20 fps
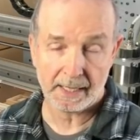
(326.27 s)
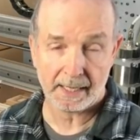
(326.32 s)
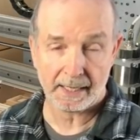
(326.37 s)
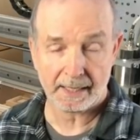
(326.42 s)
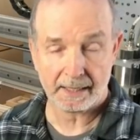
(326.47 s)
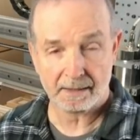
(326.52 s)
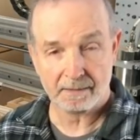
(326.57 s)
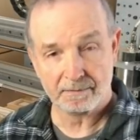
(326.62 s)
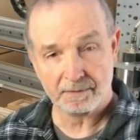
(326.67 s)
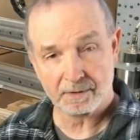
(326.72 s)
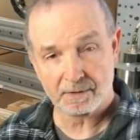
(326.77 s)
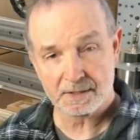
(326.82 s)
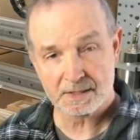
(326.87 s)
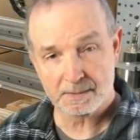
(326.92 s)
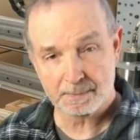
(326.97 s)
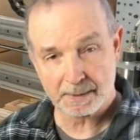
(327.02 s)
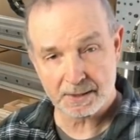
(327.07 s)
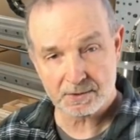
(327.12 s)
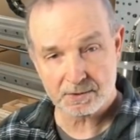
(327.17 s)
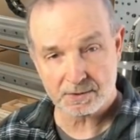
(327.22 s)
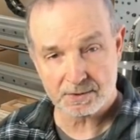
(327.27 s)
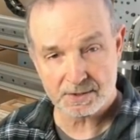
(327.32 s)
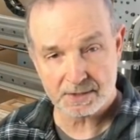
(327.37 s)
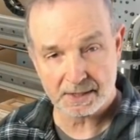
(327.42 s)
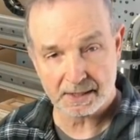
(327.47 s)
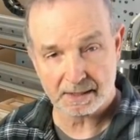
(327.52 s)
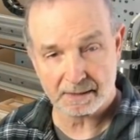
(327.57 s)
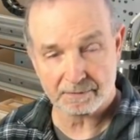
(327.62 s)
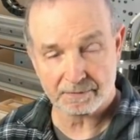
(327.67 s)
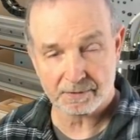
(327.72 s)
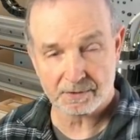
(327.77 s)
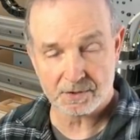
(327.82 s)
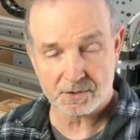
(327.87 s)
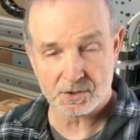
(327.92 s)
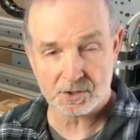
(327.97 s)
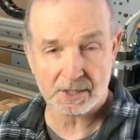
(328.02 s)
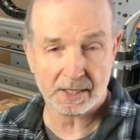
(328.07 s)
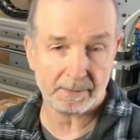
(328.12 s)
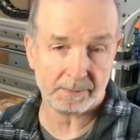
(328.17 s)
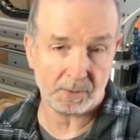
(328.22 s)
and a very special setup for the
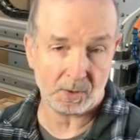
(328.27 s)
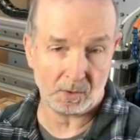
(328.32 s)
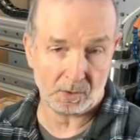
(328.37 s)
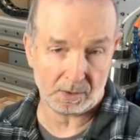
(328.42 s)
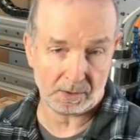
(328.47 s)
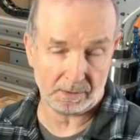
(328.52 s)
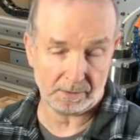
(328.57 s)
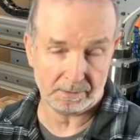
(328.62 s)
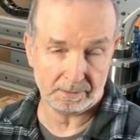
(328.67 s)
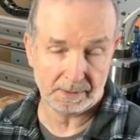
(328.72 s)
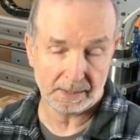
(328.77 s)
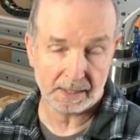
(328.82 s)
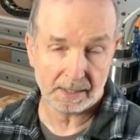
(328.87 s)
Shape Oko.